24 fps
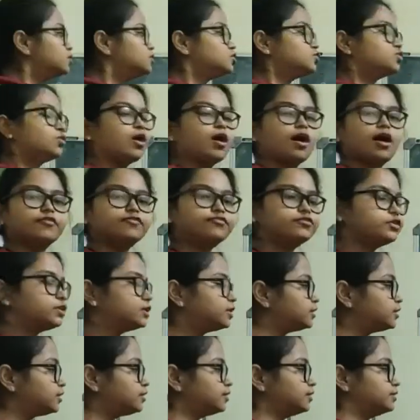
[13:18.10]
So after
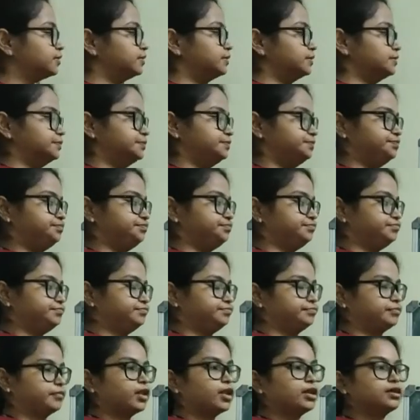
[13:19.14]

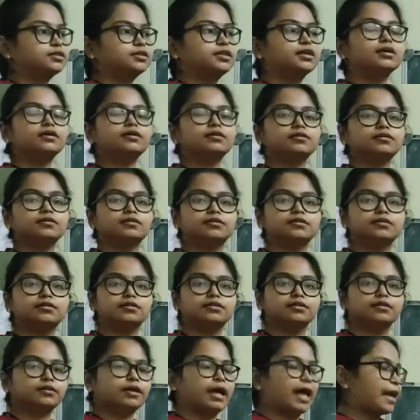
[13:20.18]
the
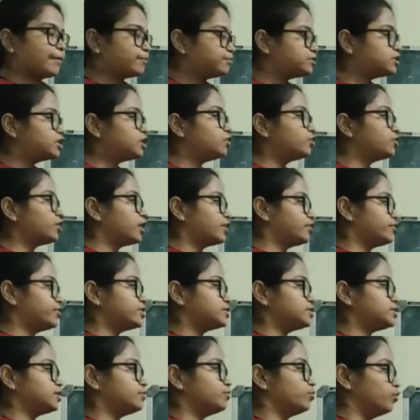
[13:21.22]
absolute
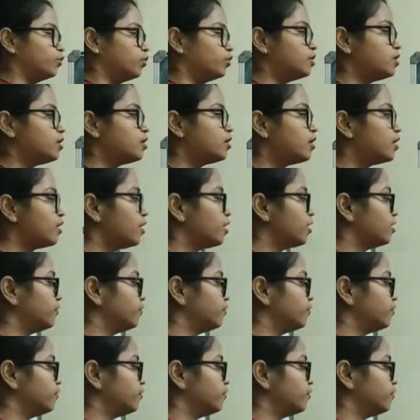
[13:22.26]
addressing mode,